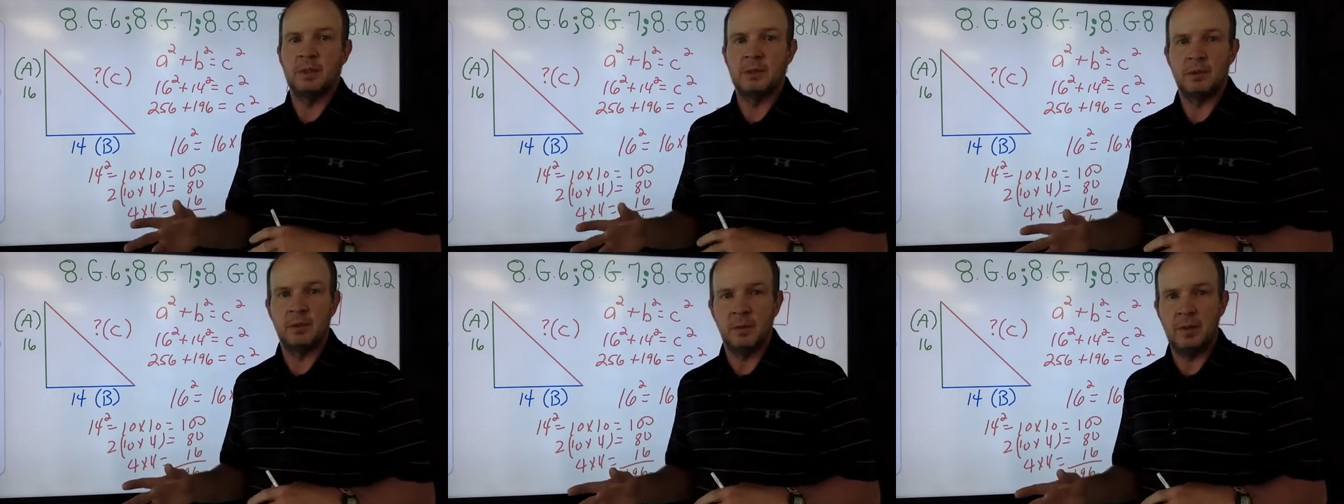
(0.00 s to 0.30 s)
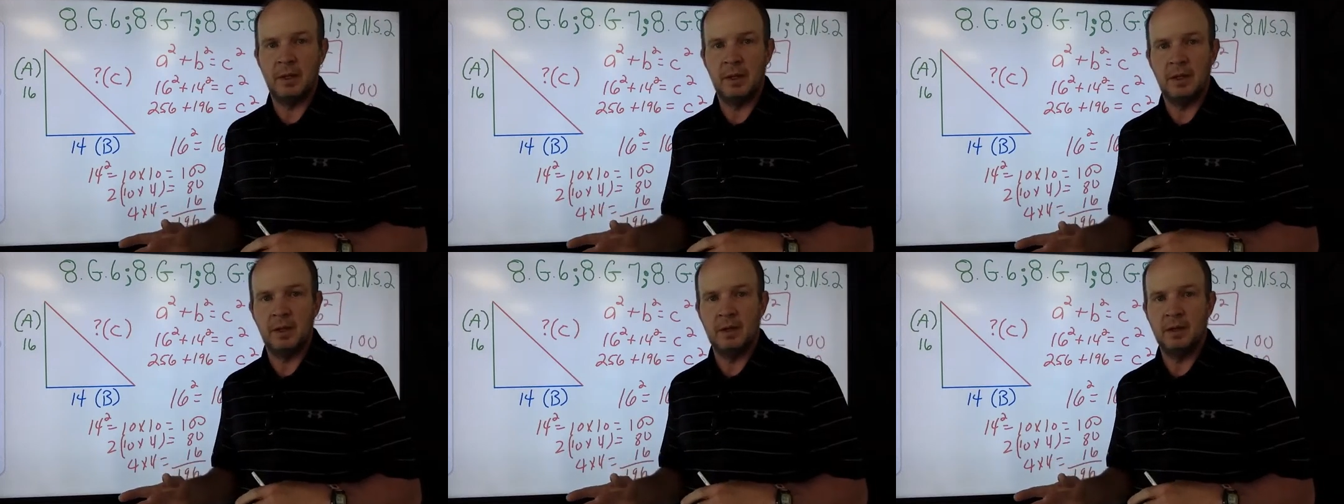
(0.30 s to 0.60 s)

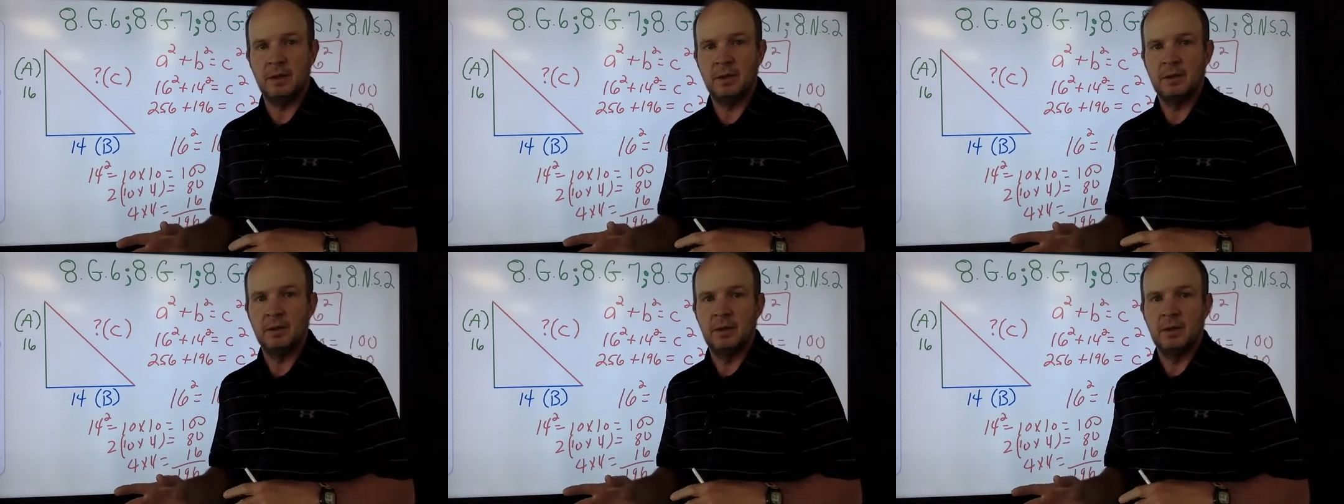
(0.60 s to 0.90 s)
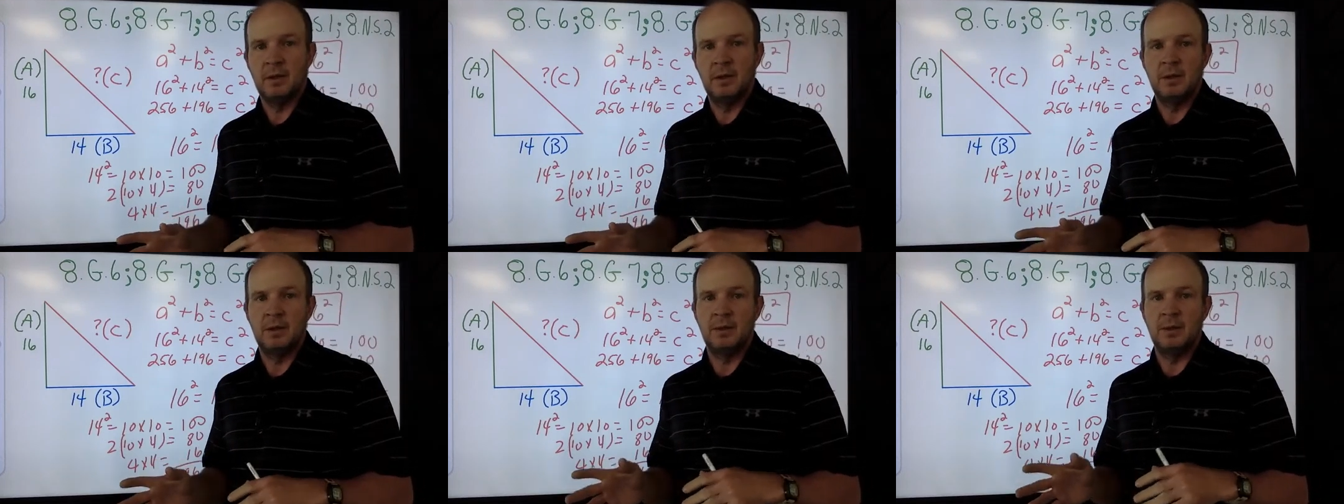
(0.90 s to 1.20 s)
squared.
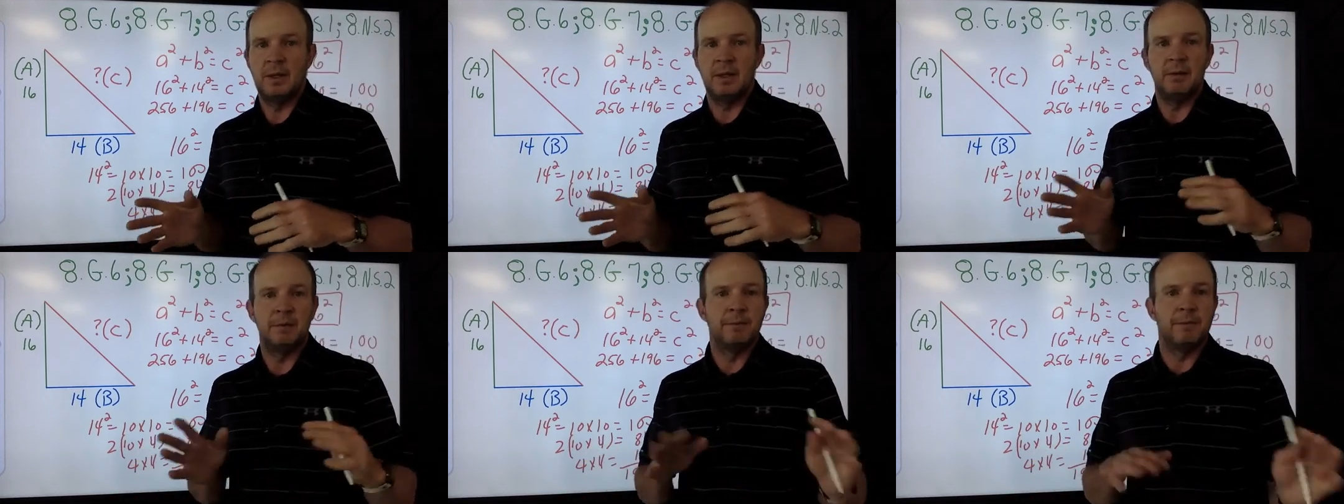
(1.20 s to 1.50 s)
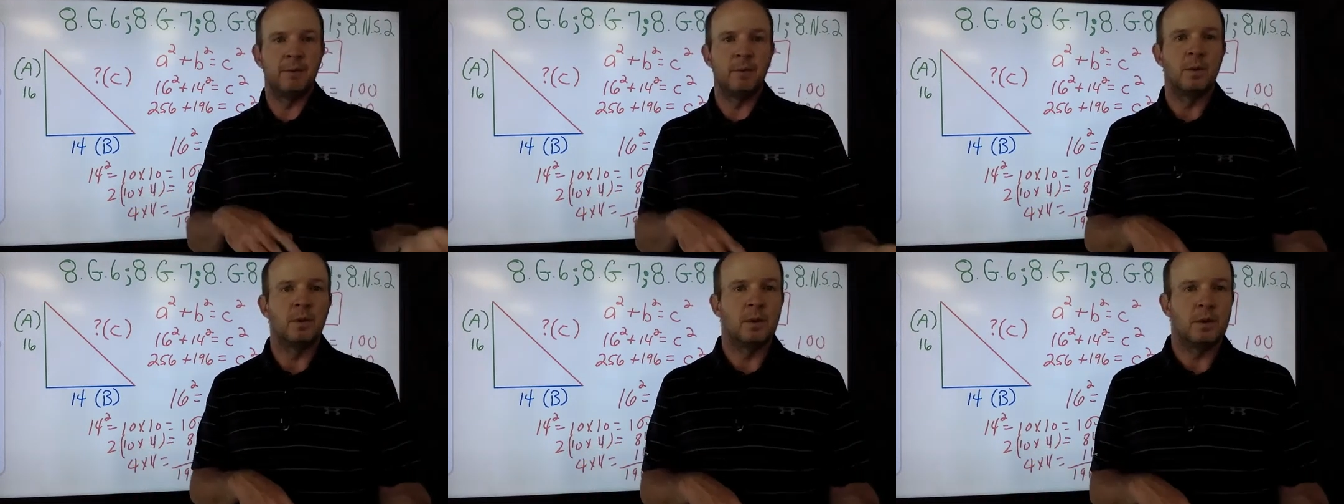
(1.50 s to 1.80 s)
You have
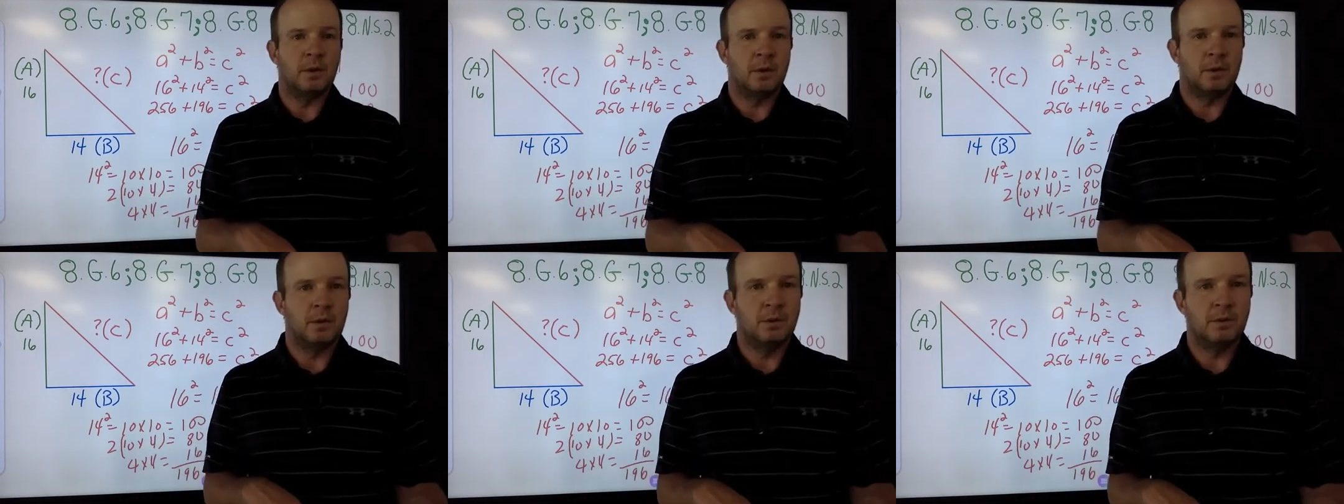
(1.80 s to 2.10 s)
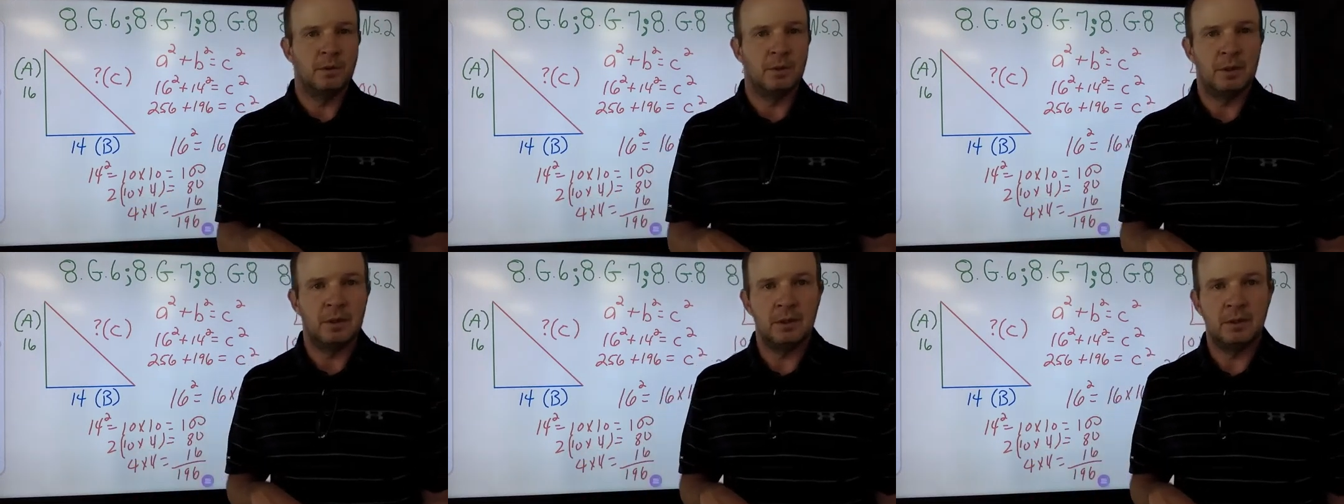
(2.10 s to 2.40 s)

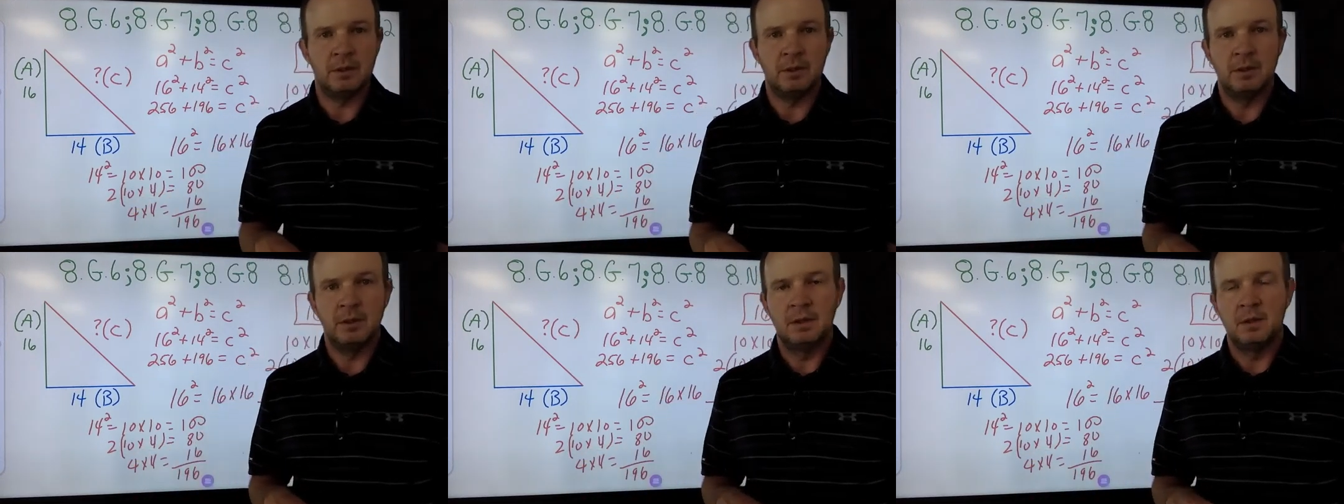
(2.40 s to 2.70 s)
400,